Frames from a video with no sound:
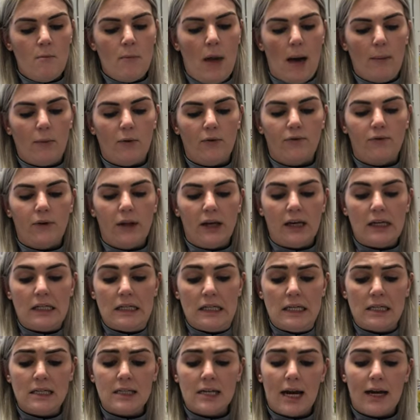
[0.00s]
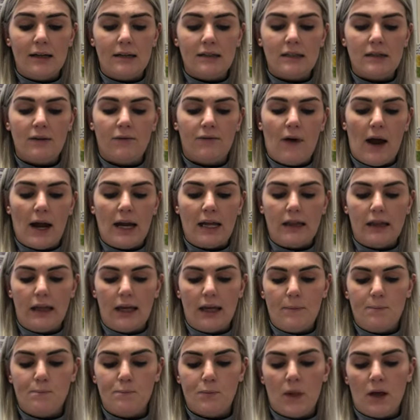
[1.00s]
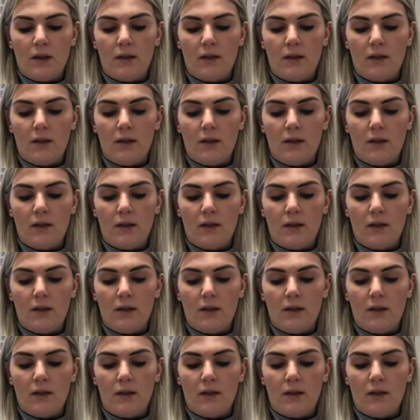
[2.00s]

Pebble flicked his tail defiantly.